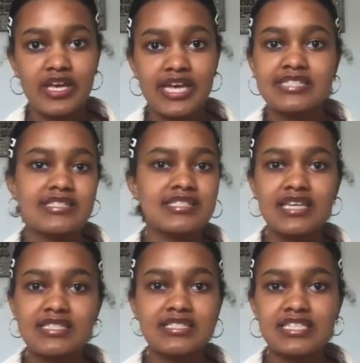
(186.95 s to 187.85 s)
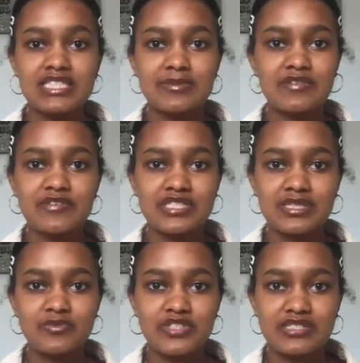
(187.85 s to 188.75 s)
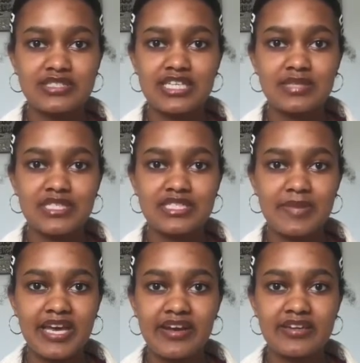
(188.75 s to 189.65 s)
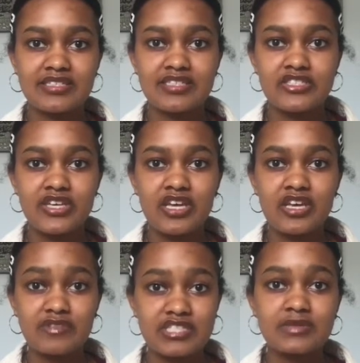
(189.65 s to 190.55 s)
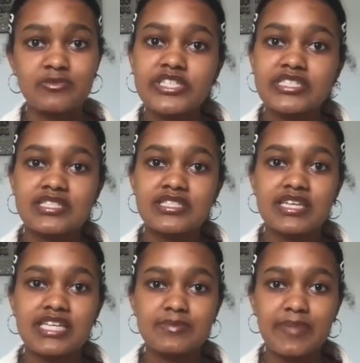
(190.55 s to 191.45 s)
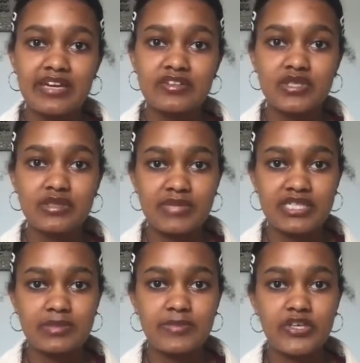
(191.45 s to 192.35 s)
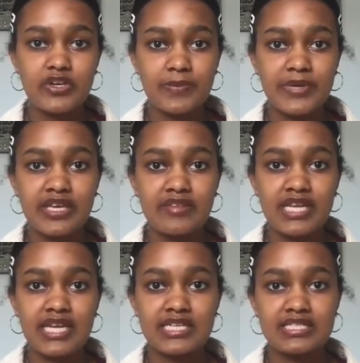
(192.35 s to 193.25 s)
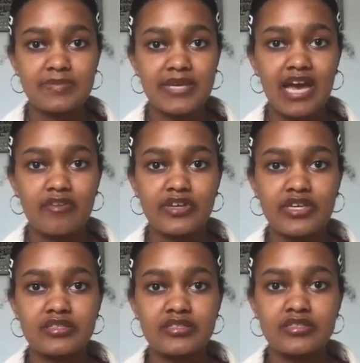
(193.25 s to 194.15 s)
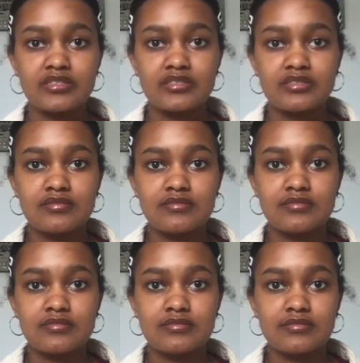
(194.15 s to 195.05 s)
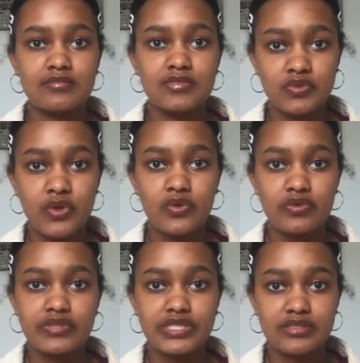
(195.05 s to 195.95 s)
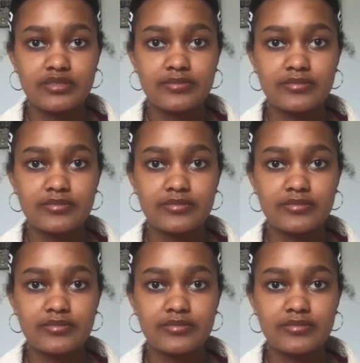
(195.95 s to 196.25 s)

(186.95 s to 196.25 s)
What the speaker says: It's disgusting to me for some reason to admit to my heritage. For some reason, it's better to admit to be European than it is to be African. You know the reason.